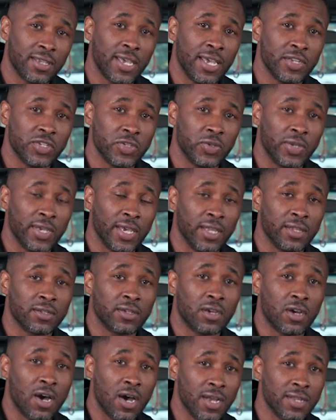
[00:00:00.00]
in case you get
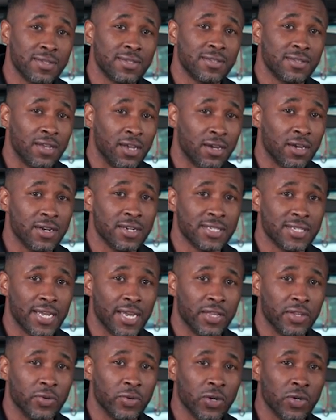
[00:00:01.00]
caught stuck on the
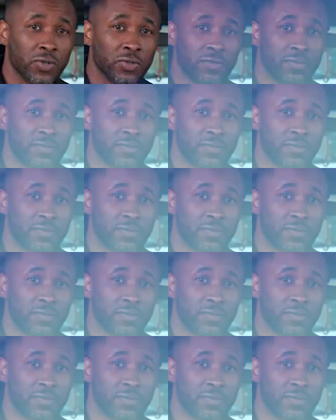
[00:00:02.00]
side of the road.